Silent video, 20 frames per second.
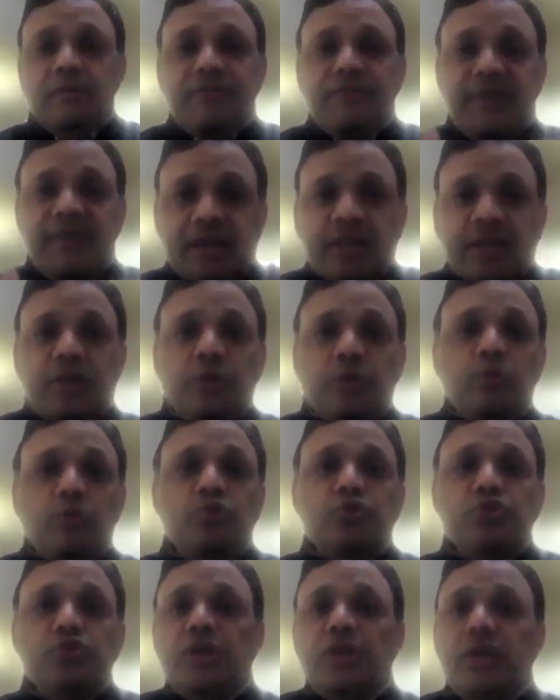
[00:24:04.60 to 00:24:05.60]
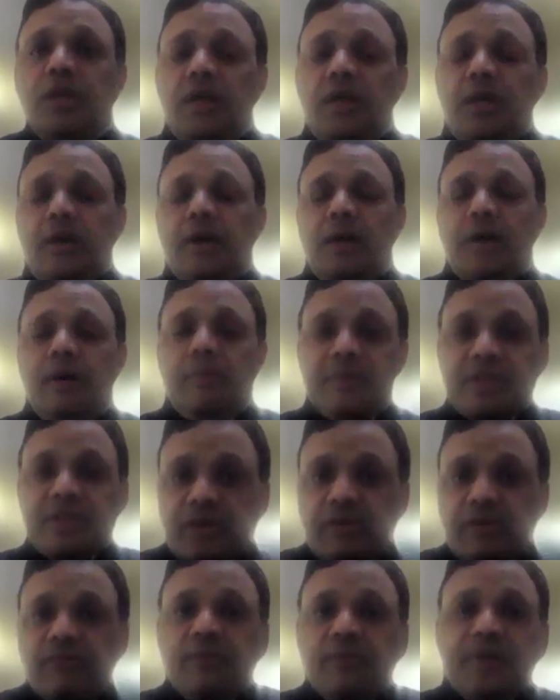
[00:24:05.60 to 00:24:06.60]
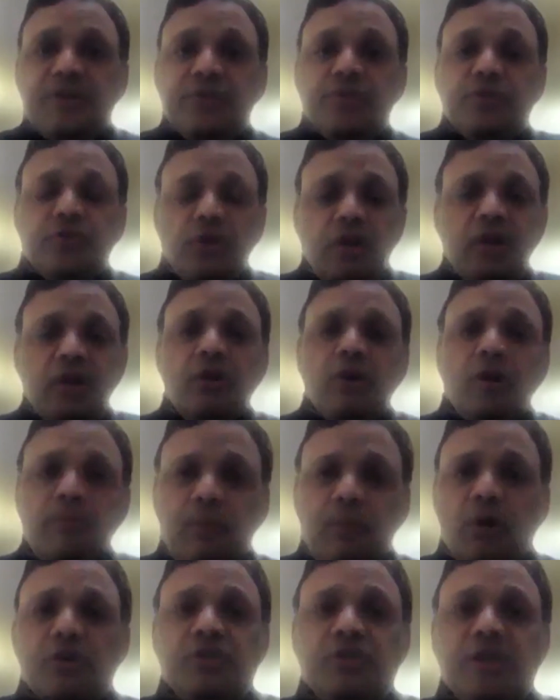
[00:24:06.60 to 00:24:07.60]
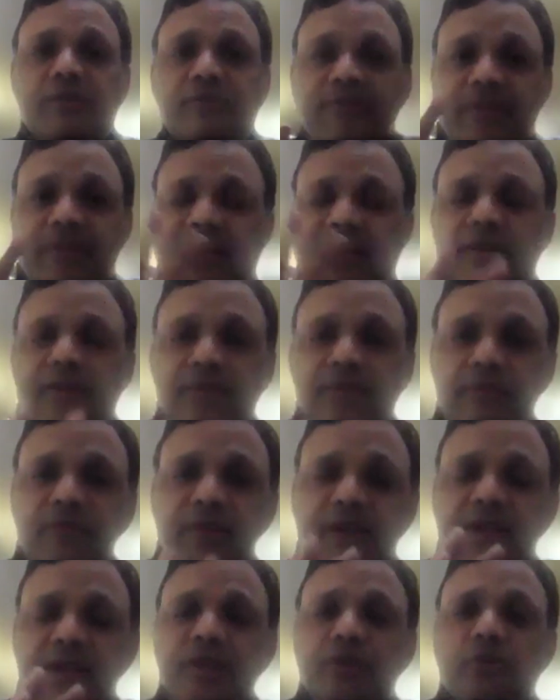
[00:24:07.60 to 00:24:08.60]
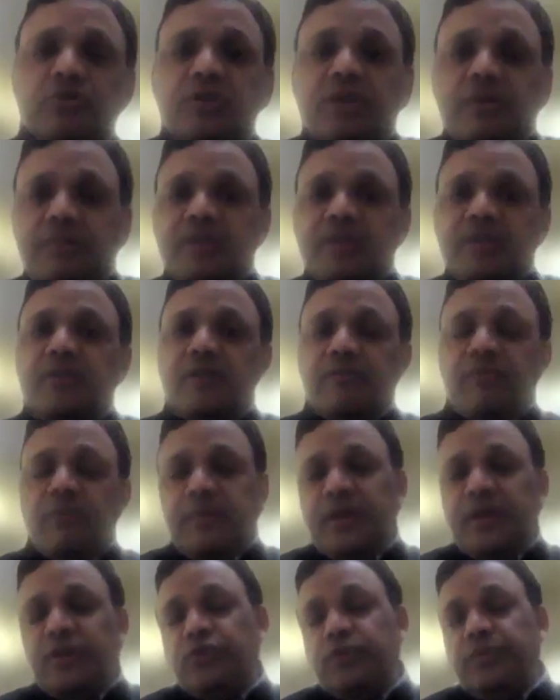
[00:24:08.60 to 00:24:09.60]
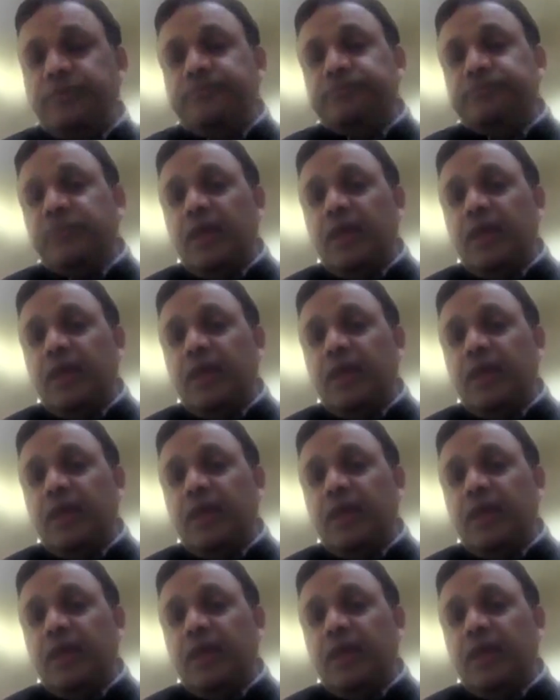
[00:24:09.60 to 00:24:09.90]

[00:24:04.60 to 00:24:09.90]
fake news, misinformation. Sorry, not blockchain, fake news and misinformation.